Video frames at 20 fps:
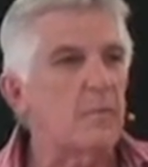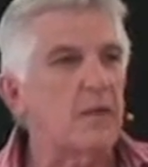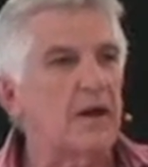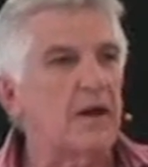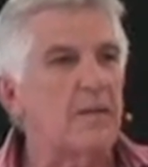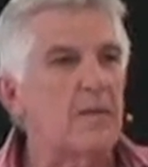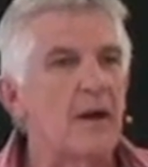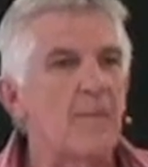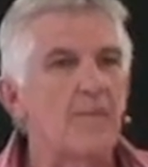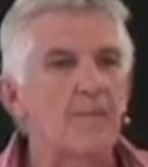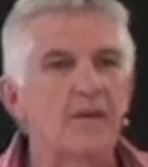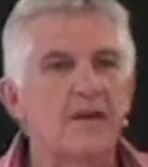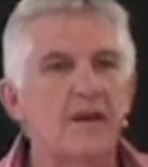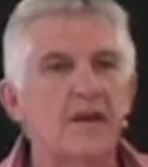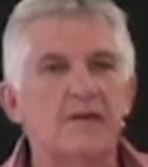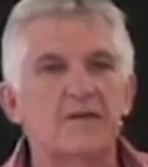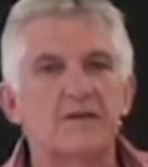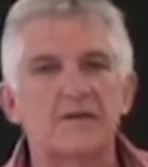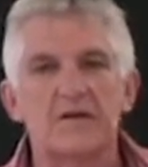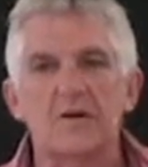pick them up and
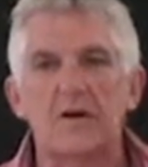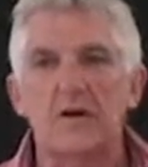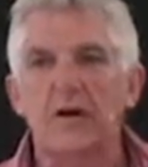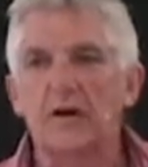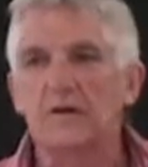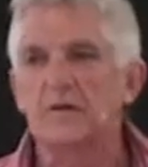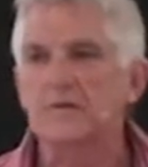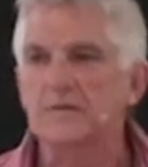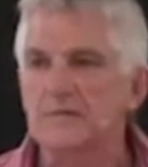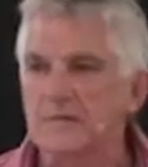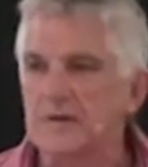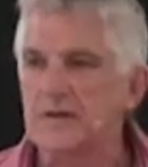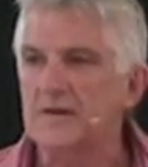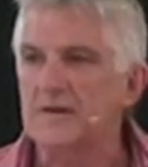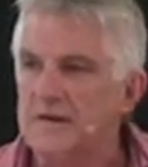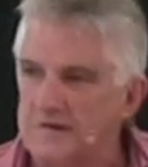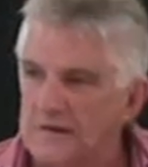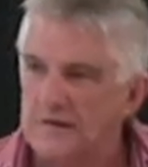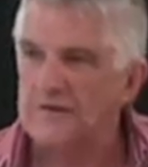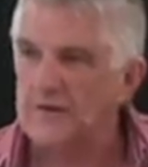they're just like,
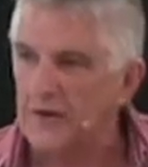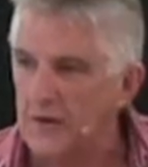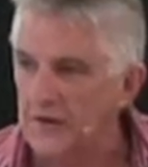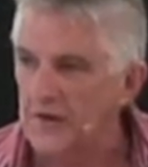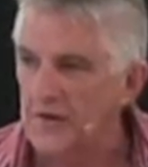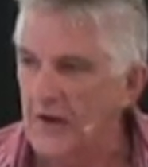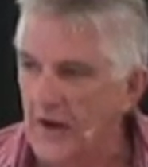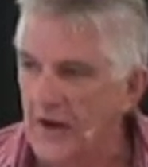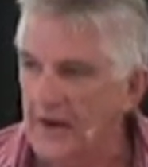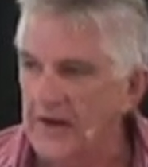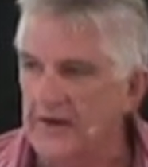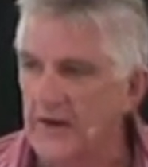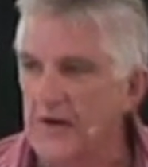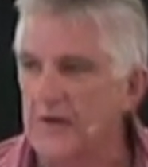they're so light.